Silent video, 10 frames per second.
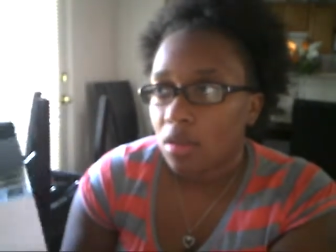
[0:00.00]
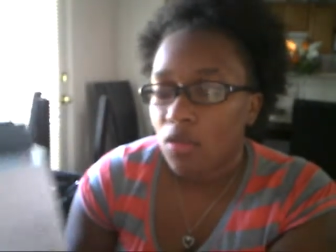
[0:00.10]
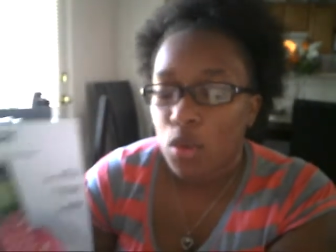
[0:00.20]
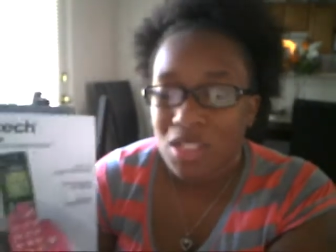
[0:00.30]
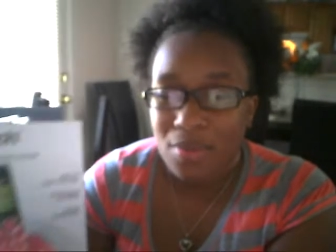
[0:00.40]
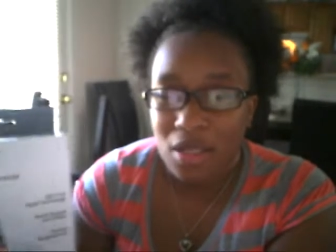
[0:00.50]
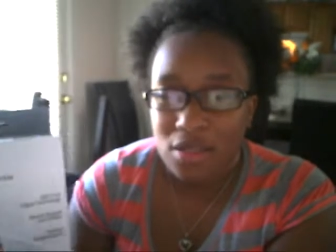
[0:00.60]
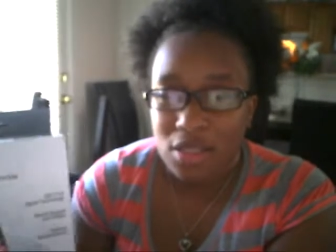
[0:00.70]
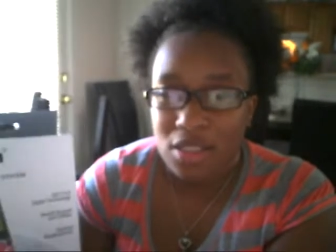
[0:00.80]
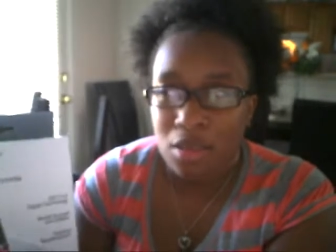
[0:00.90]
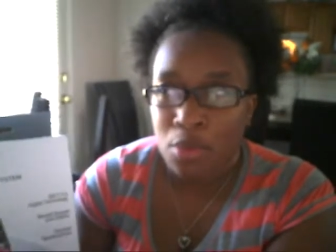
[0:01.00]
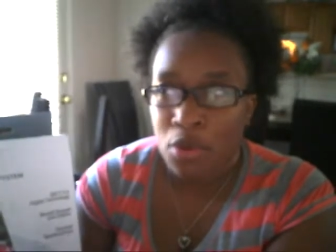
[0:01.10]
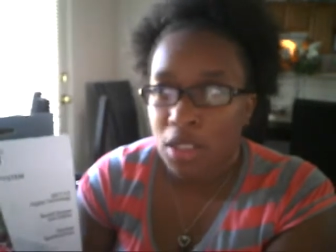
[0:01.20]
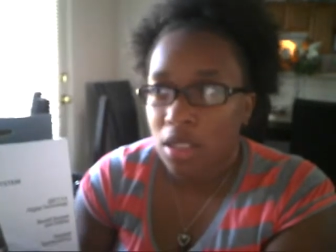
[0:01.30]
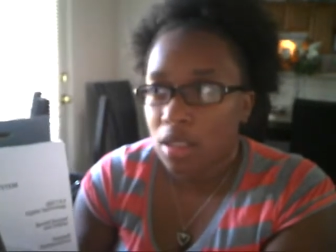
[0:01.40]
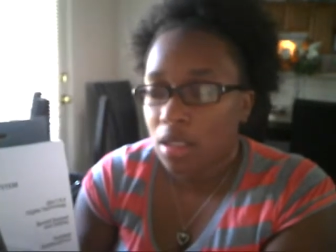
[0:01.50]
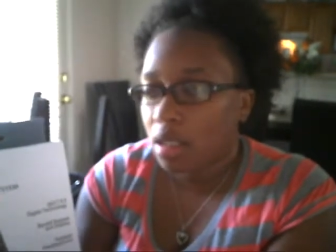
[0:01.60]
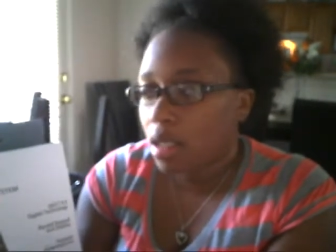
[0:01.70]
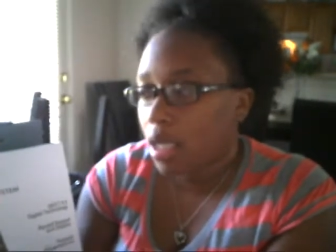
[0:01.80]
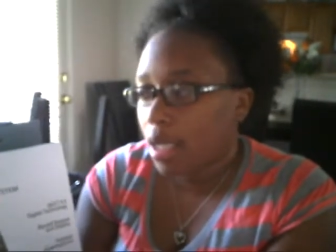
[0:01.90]
voicemail system on it,
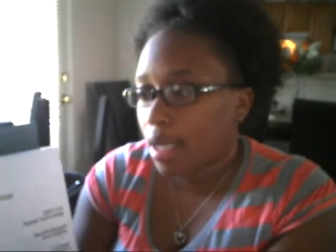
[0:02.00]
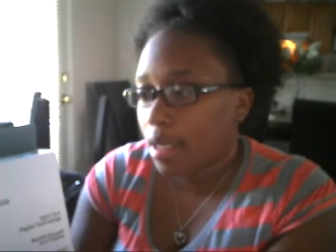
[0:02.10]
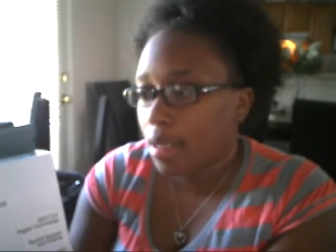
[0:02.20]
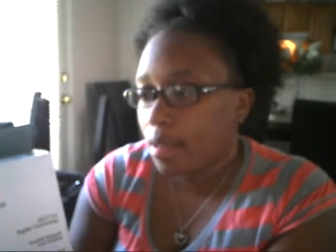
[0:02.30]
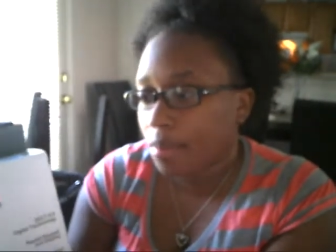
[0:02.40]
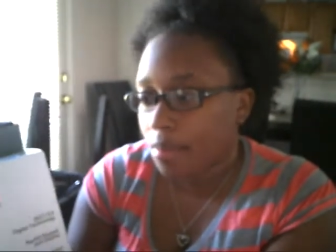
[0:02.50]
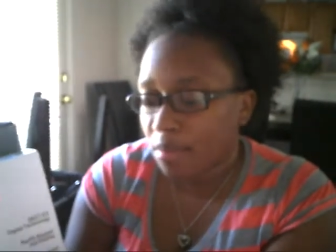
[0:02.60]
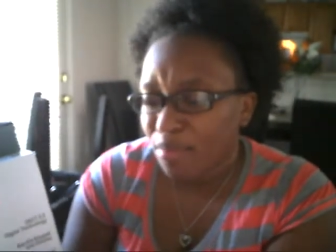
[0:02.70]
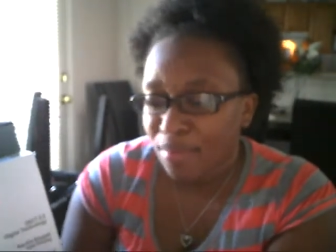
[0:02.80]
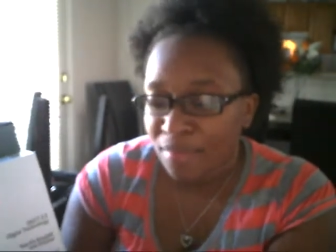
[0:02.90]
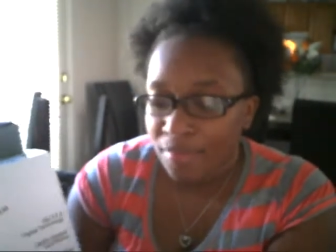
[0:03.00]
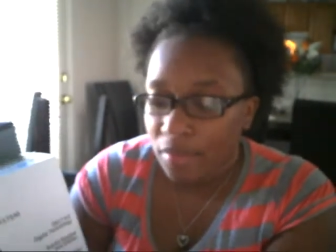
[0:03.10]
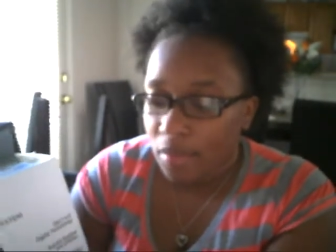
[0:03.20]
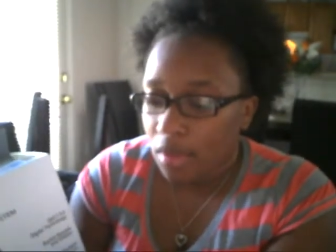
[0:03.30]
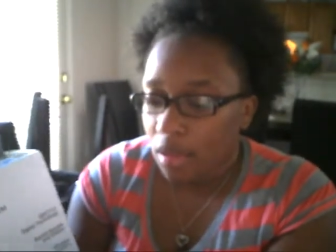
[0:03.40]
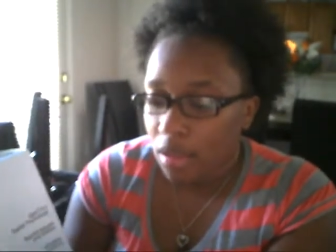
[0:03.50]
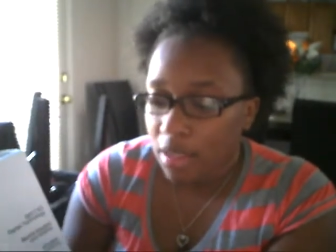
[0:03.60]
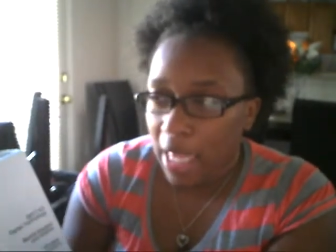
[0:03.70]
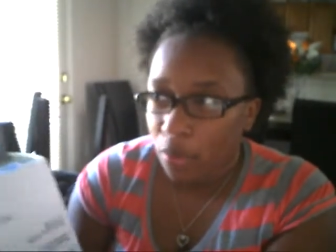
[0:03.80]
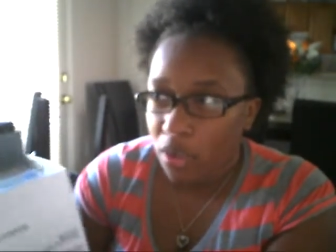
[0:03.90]
and um,
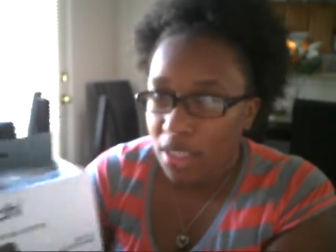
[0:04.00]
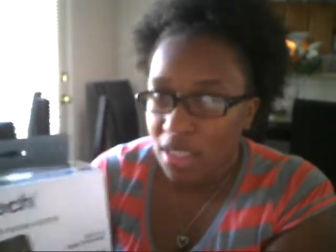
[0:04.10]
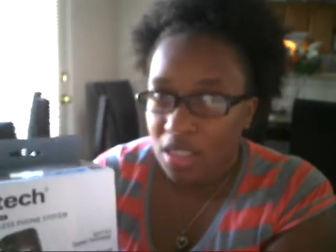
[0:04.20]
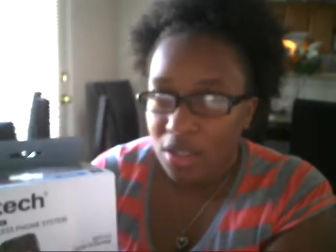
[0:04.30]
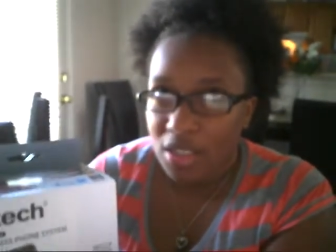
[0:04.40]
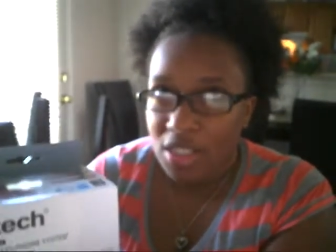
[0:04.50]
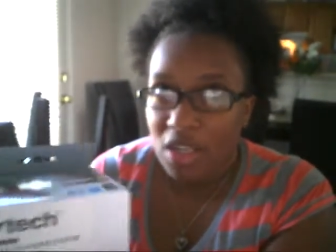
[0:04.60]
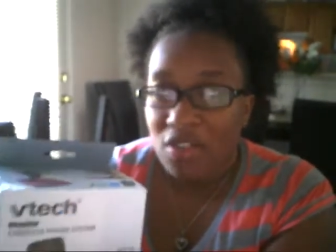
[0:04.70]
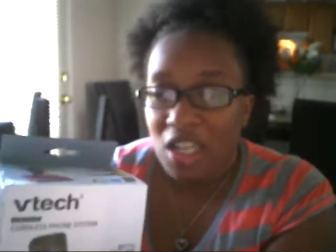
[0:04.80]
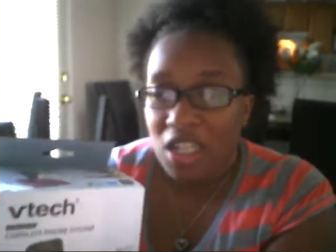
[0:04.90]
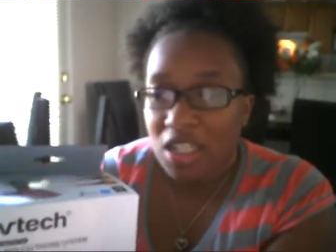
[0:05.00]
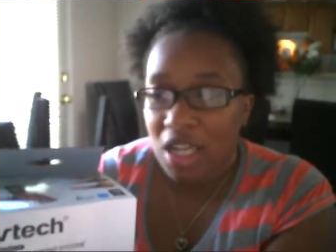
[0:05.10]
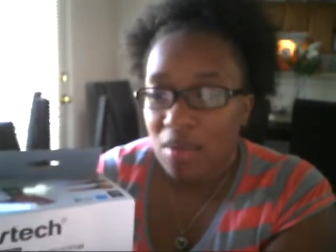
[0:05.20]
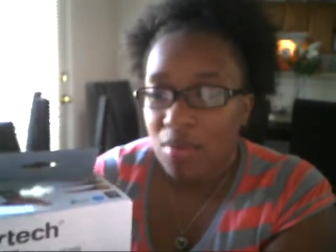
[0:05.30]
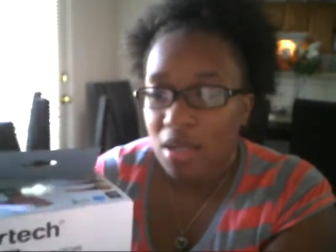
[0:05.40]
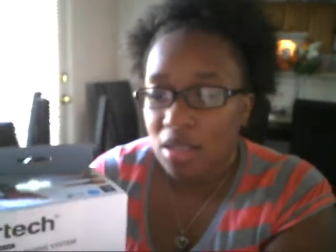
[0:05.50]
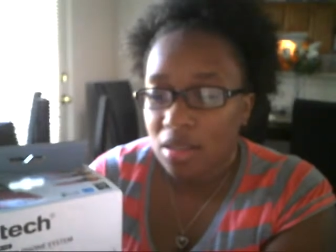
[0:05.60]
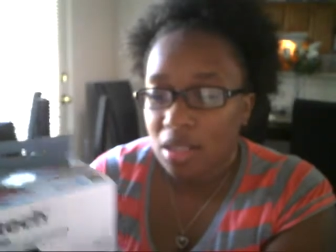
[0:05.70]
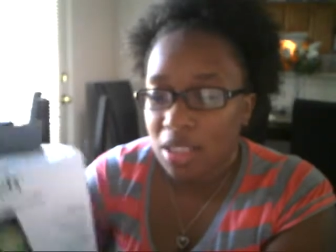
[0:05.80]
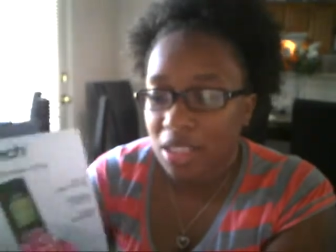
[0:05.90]
that was $37.99, but
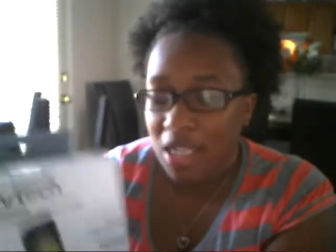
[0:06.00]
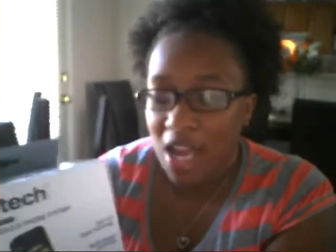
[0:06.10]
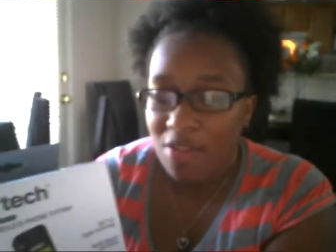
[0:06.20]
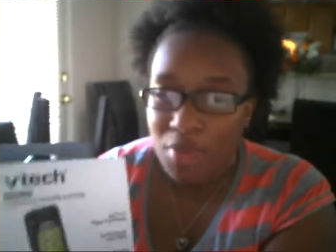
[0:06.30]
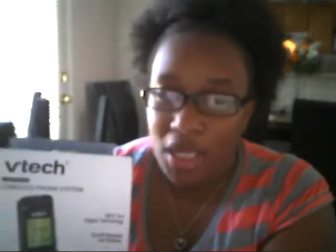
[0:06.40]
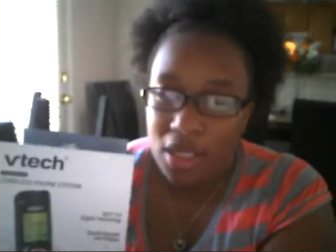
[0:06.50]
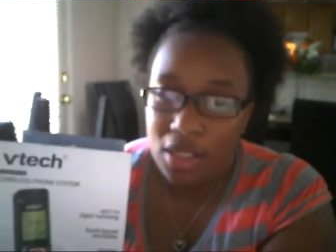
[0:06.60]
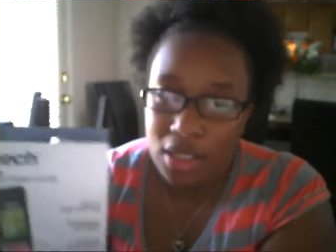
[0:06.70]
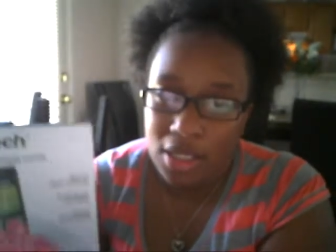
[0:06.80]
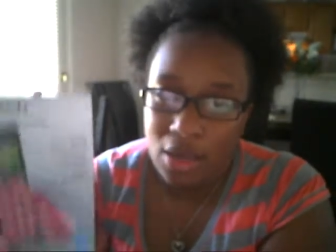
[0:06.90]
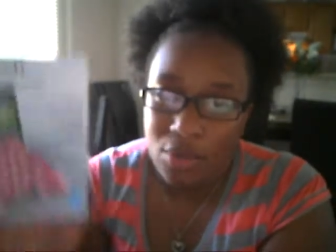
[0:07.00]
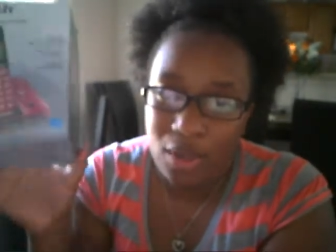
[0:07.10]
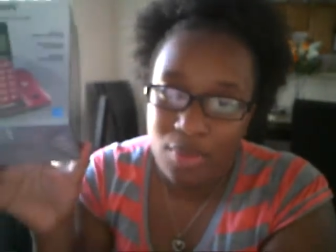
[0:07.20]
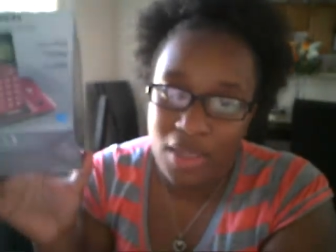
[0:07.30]
they didn't have pink, and I wanted